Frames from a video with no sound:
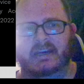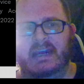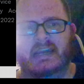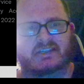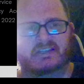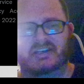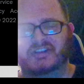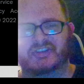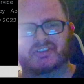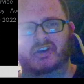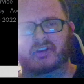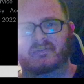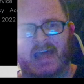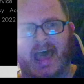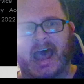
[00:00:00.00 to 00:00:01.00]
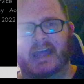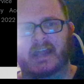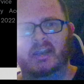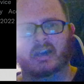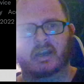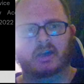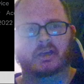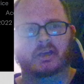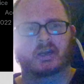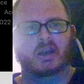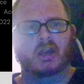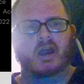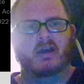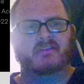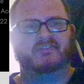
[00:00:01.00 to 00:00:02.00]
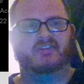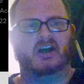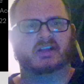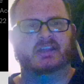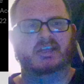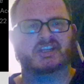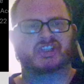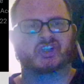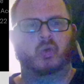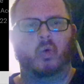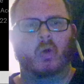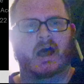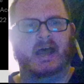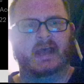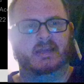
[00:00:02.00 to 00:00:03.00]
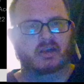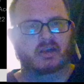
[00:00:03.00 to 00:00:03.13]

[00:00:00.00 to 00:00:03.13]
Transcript: He doesn't deserve that. Fuck this twat.